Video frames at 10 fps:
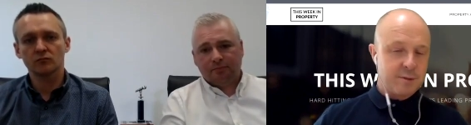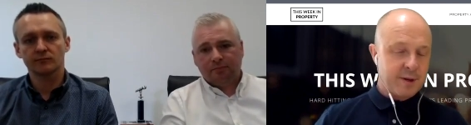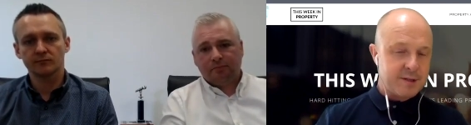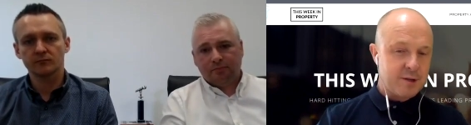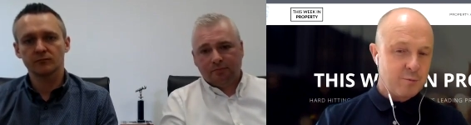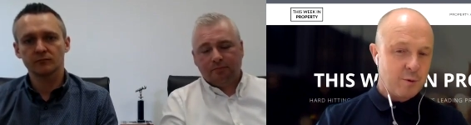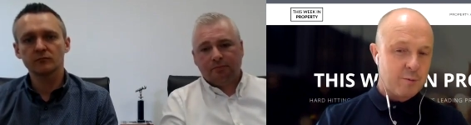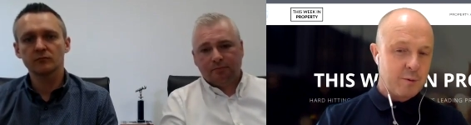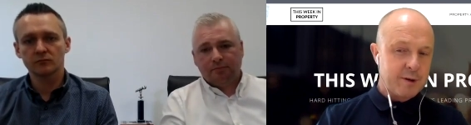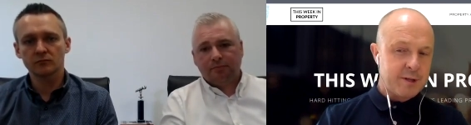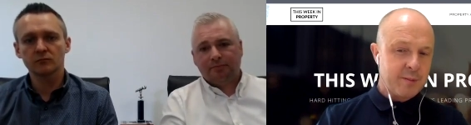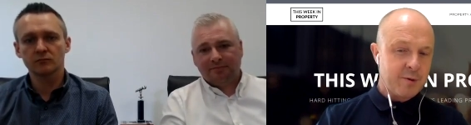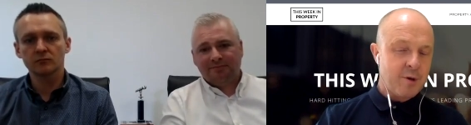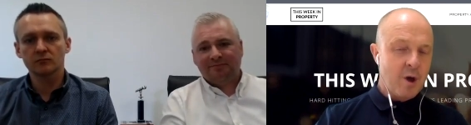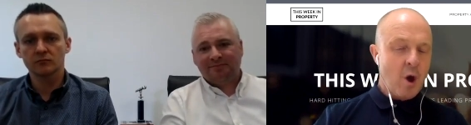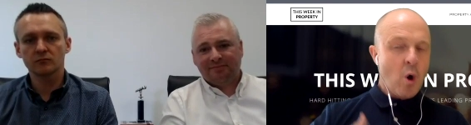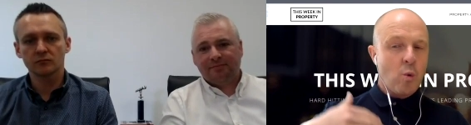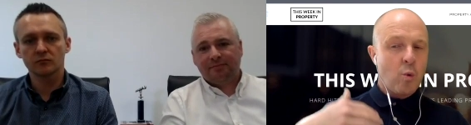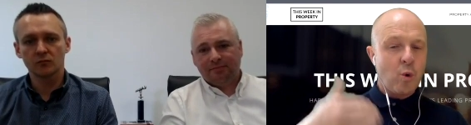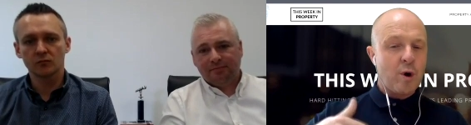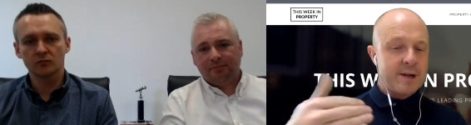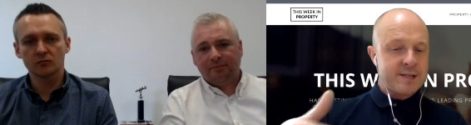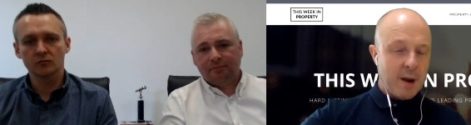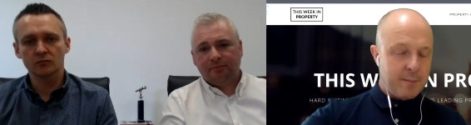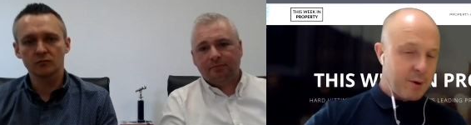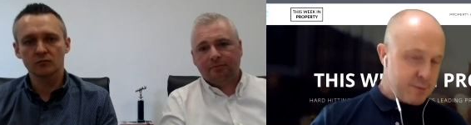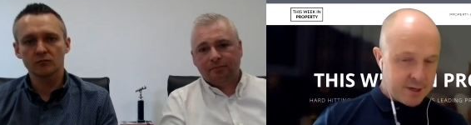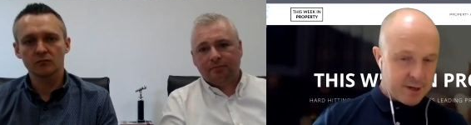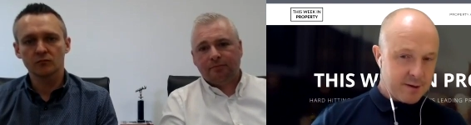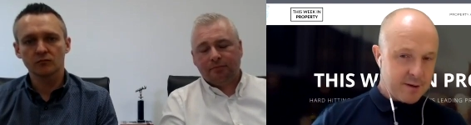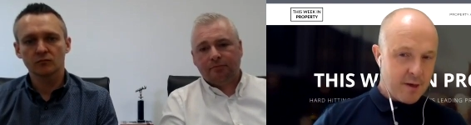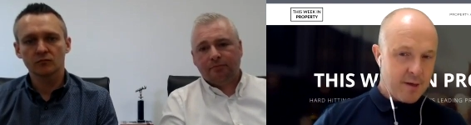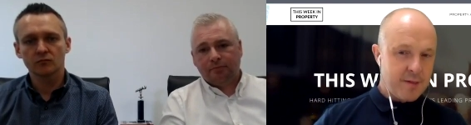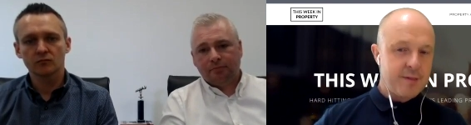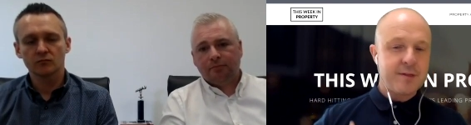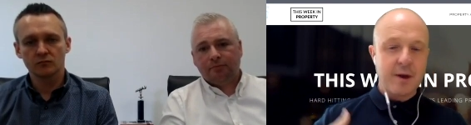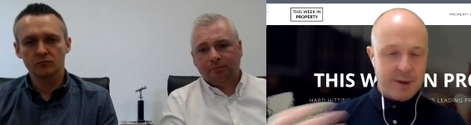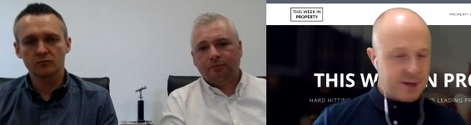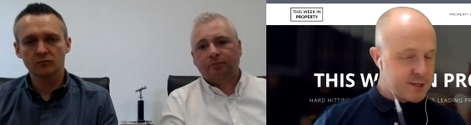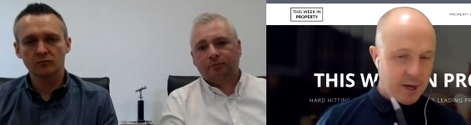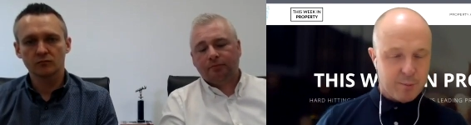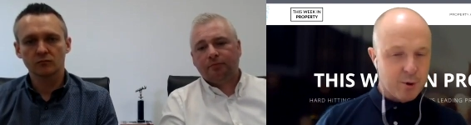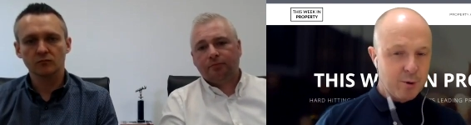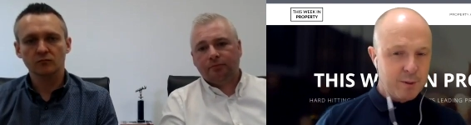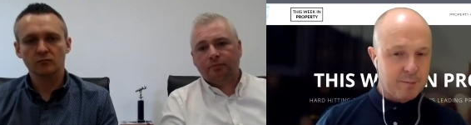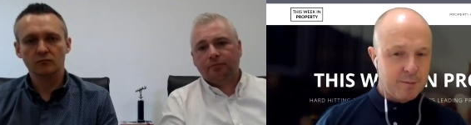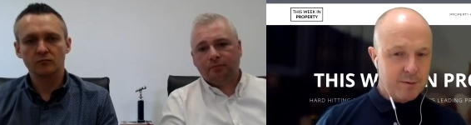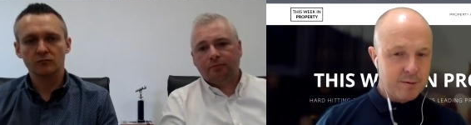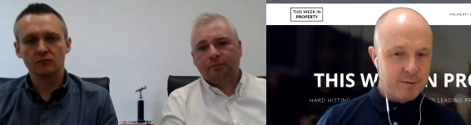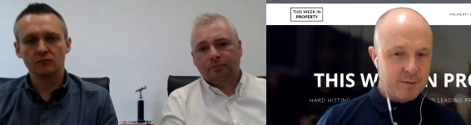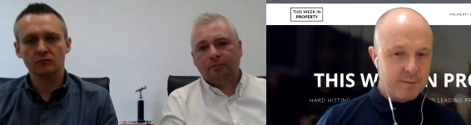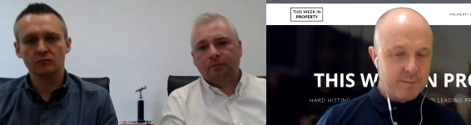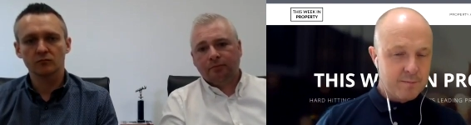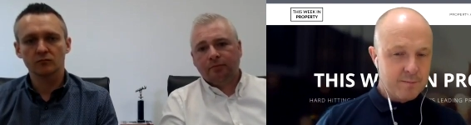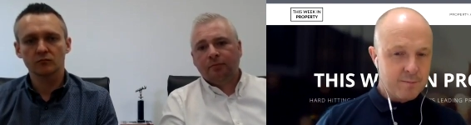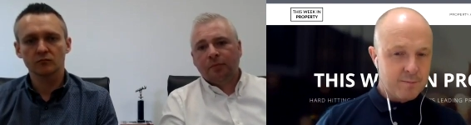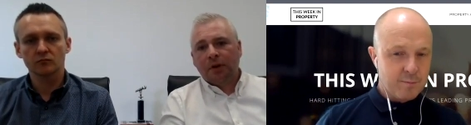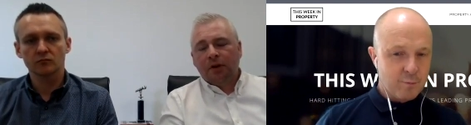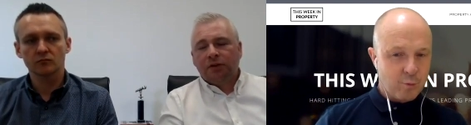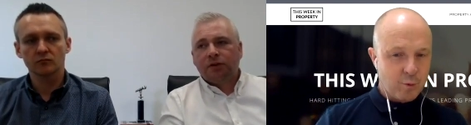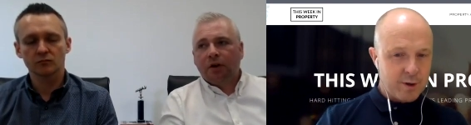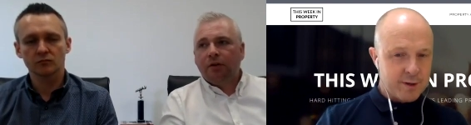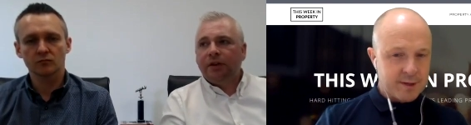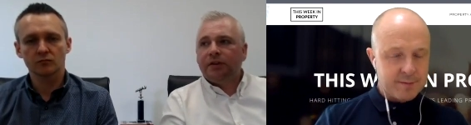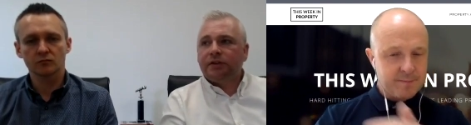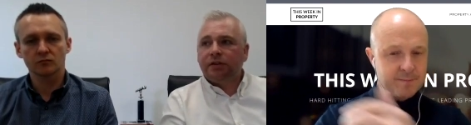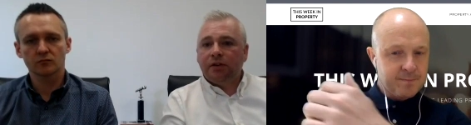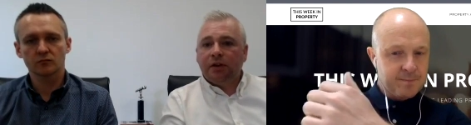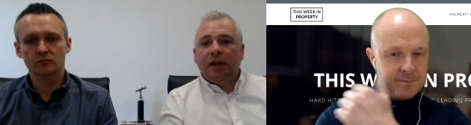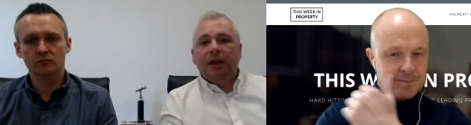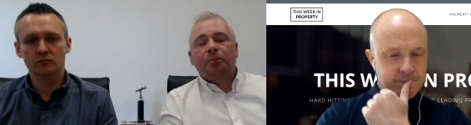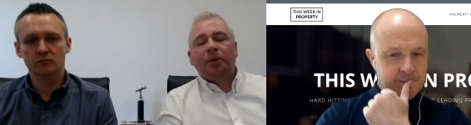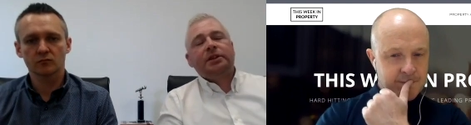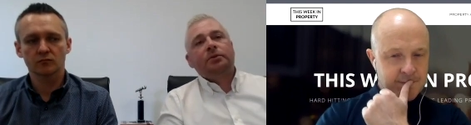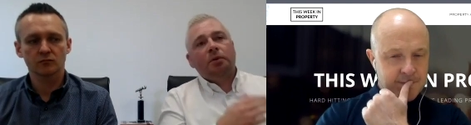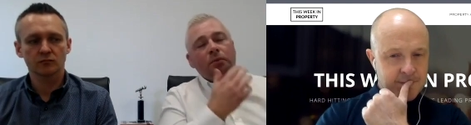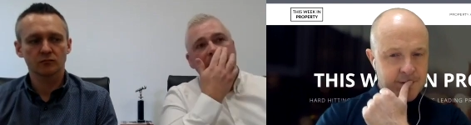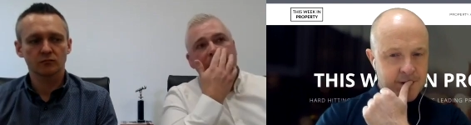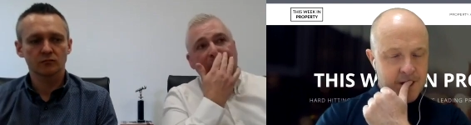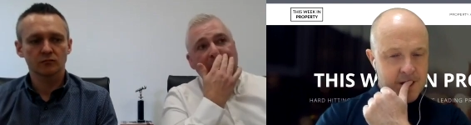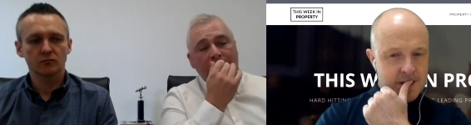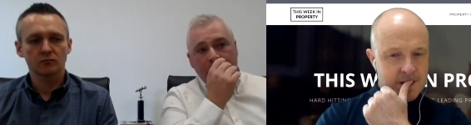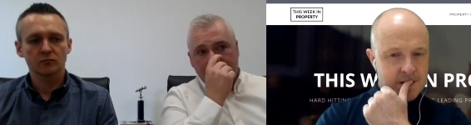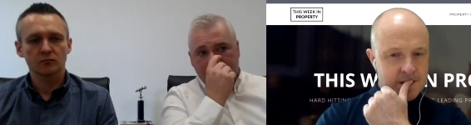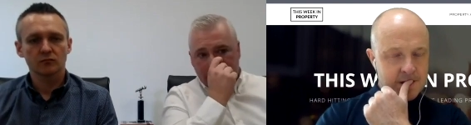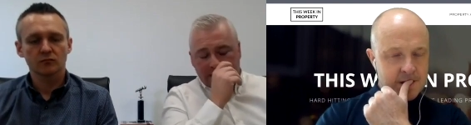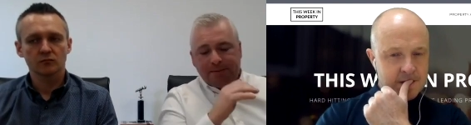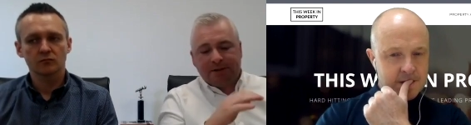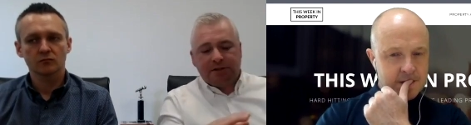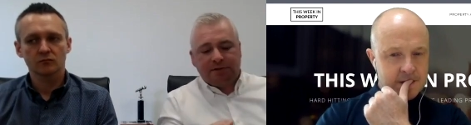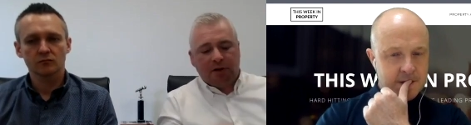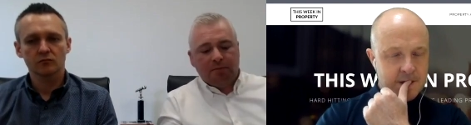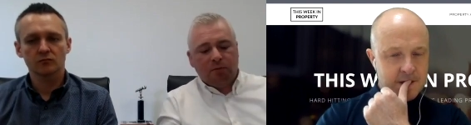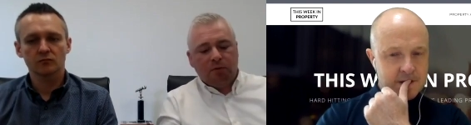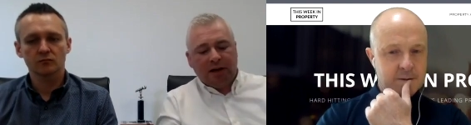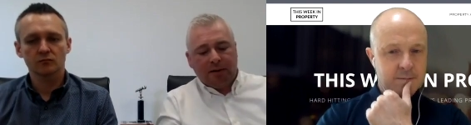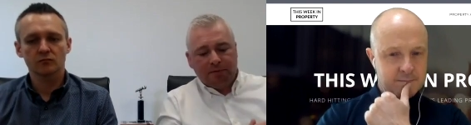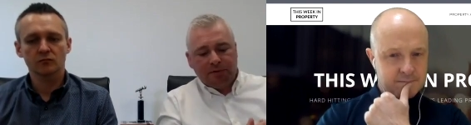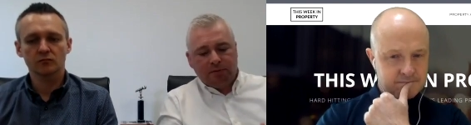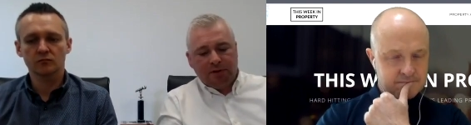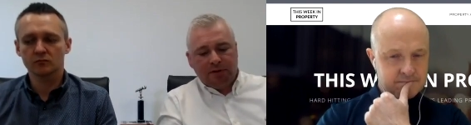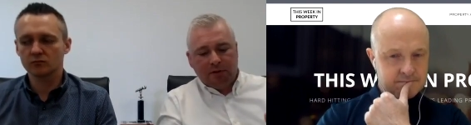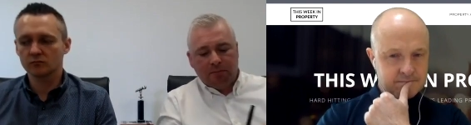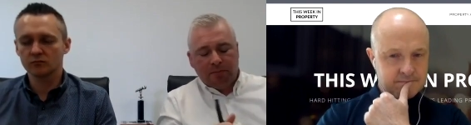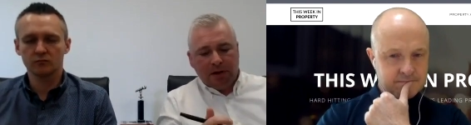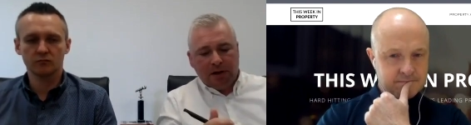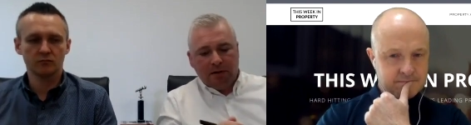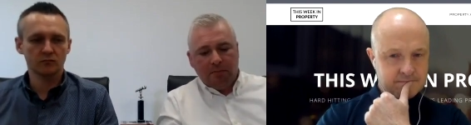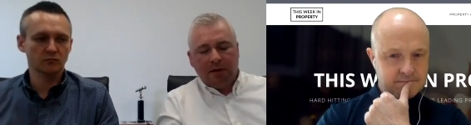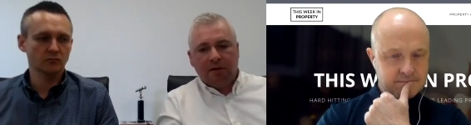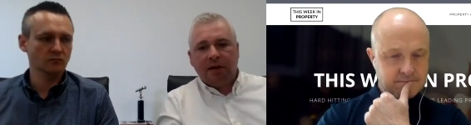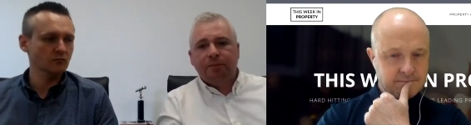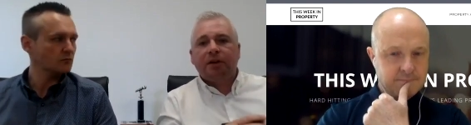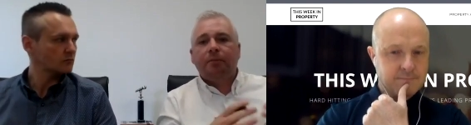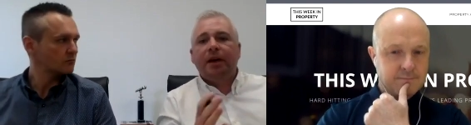Speaker 1: the big deal? What we're worried about? What is it about it that makes it a problem.
Speaker 2: So well, it's basically when um, the asbestos fibre, what happens with them? Um, they, they, become